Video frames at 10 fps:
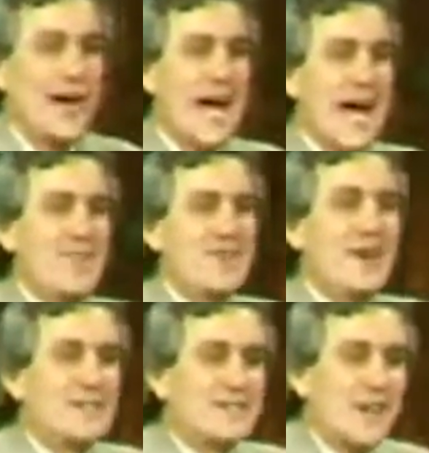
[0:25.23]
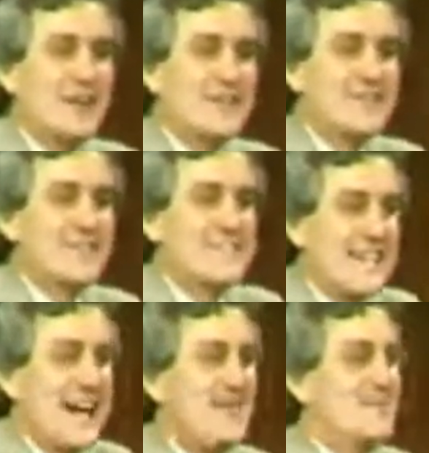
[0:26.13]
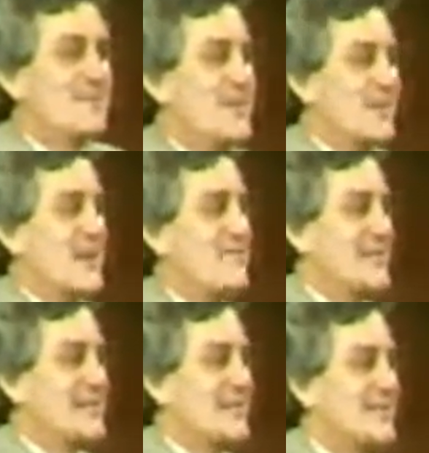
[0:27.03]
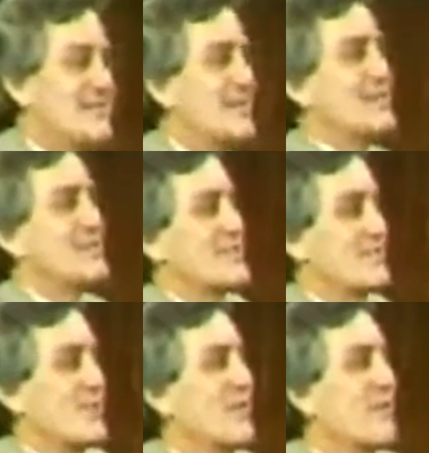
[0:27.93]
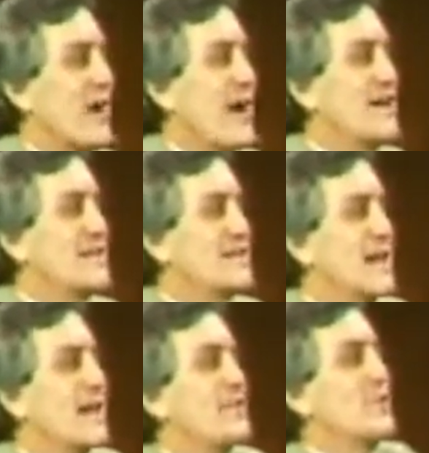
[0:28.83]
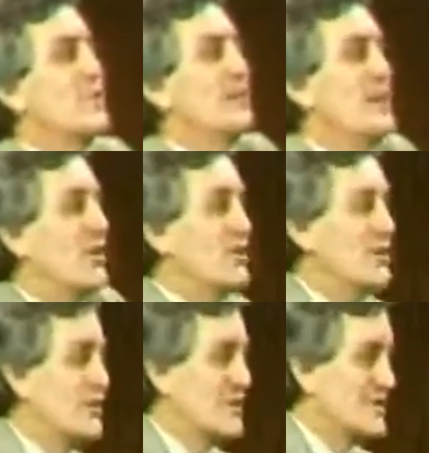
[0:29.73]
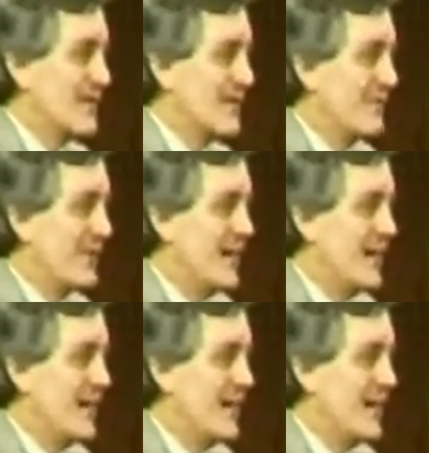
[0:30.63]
And there are countless times when you come into situations where you find that you have to go beyond yourself.